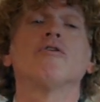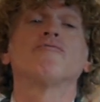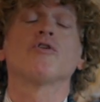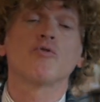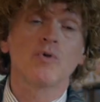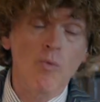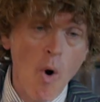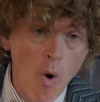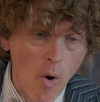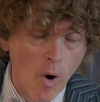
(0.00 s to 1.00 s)
for the
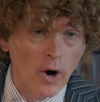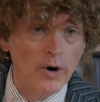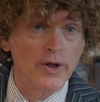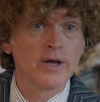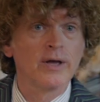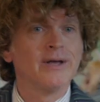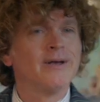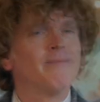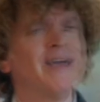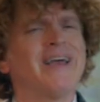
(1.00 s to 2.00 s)
reward
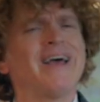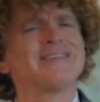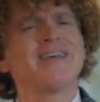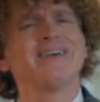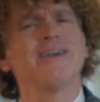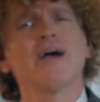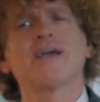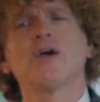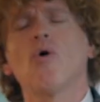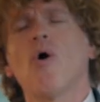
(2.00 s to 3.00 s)
man I tell you I
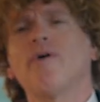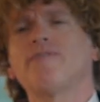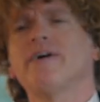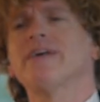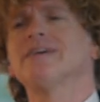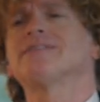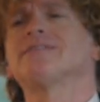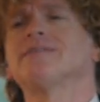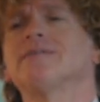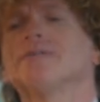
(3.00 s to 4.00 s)
could go off on
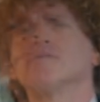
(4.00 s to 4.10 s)
this